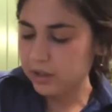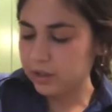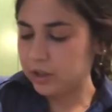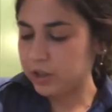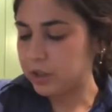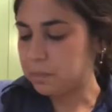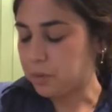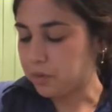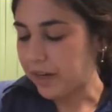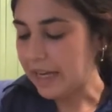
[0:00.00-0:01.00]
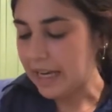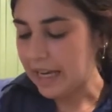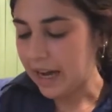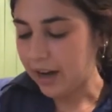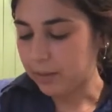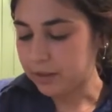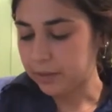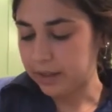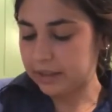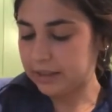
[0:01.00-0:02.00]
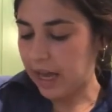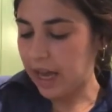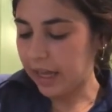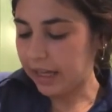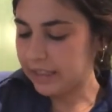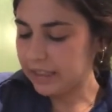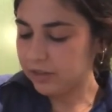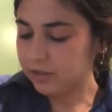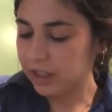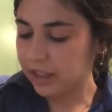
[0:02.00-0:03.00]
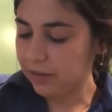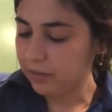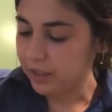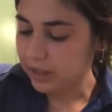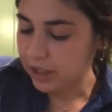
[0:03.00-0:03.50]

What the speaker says: springy, I almost want to say. Like it doesn't really want